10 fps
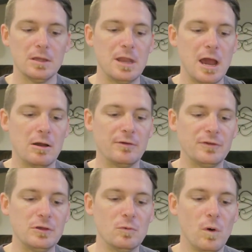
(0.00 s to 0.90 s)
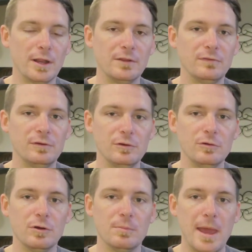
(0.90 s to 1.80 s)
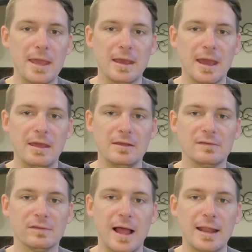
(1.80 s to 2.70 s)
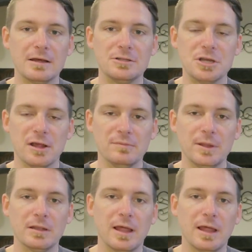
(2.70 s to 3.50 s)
Now, if you wanted to make a slight adjustment,